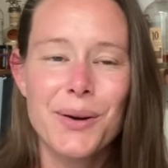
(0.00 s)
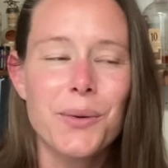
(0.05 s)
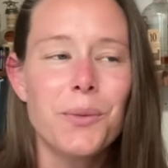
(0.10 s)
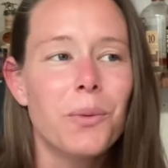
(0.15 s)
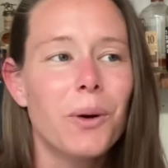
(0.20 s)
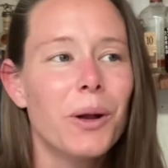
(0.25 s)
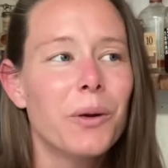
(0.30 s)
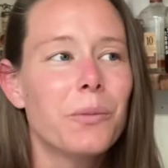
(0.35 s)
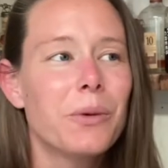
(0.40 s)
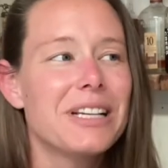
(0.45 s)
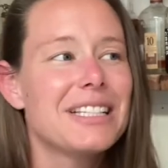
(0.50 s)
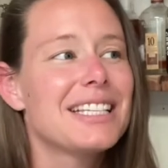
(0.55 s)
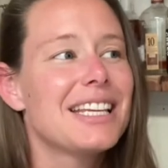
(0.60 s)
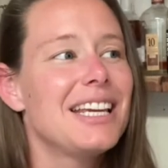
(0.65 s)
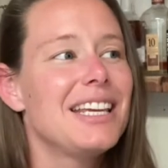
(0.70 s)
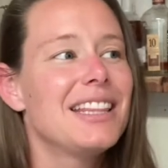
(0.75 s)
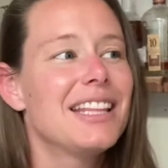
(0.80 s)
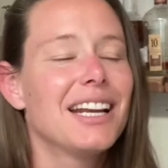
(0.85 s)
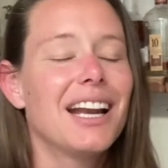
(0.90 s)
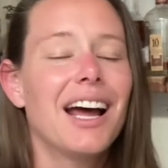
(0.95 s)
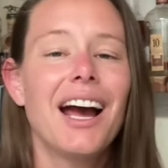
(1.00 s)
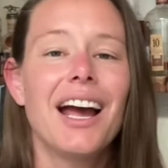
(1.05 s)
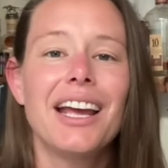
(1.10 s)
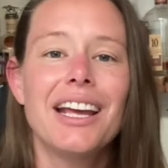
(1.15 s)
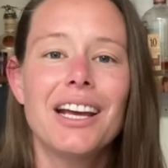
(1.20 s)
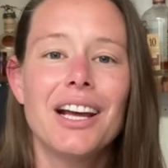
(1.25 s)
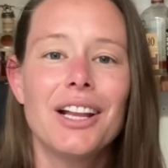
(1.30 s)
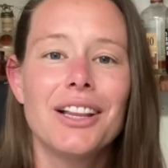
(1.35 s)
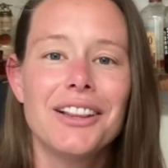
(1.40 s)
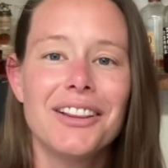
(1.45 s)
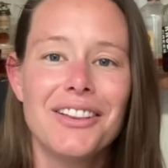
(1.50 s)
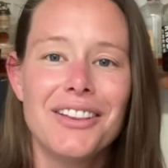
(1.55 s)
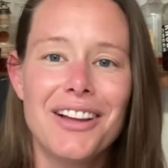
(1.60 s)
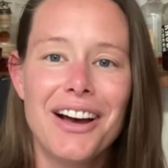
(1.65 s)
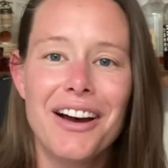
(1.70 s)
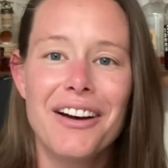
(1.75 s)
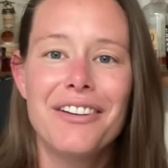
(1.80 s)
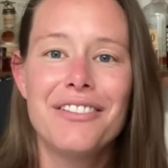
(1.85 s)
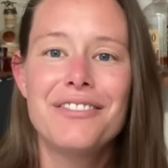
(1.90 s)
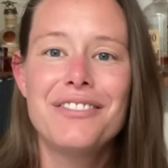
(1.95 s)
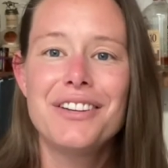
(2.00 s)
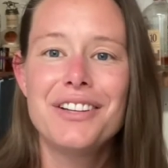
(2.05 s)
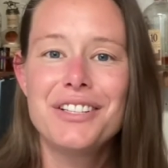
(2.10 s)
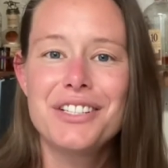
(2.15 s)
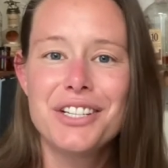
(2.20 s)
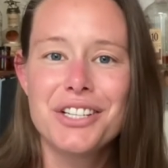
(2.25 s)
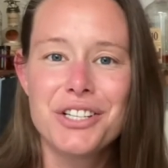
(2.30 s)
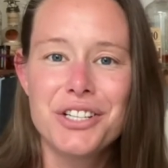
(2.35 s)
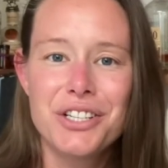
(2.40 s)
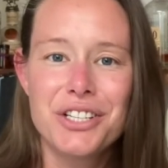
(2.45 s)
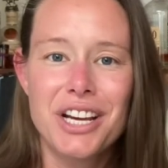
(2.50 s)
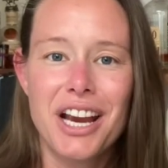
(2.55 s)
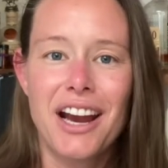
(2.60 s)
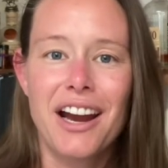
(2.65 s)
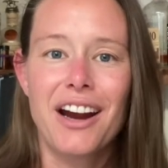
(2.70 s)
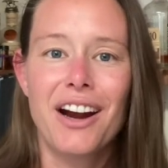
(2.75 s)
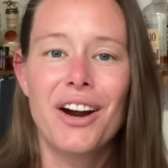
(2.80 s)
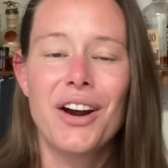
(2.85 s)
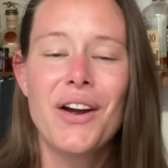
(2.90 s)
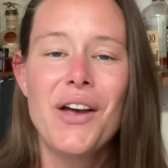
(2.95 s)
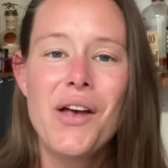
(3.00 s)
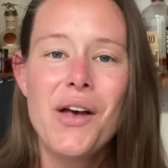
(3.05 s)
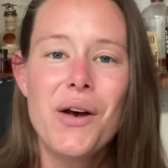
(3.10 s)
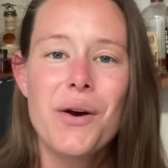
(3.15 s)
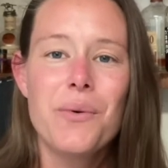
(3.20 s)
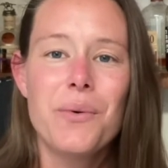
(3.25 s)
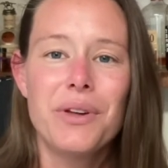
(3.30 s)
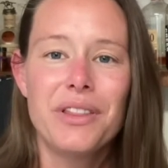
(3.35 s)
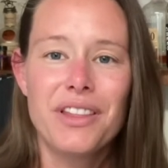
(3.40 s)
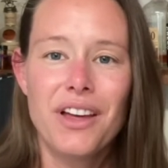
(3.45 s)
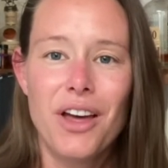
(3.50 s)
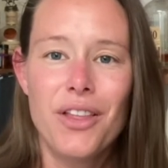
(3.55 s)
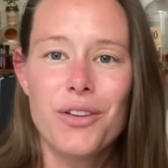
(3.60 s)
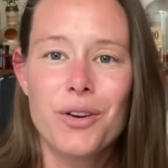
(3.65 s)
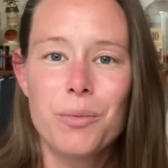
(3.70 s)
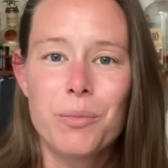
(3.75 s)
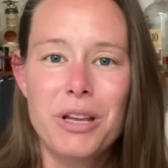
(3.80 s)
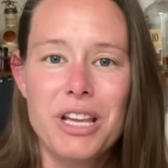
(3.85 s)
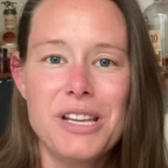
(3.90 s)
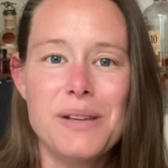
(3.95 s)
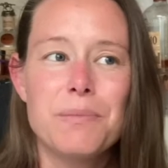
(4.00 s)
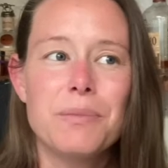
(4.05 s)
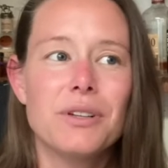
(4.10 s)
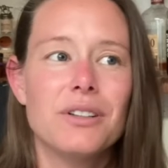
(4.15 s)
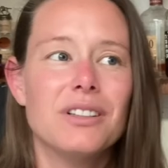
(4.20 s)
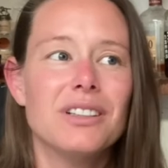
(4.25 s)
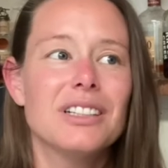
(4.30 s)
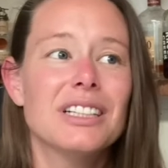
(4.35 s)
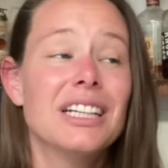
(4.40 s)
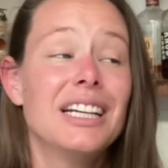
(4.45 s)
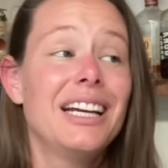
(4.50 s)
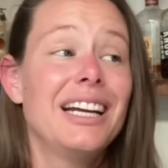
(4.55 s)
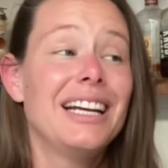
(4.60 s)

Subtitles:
one whiskey that I love to share with other people.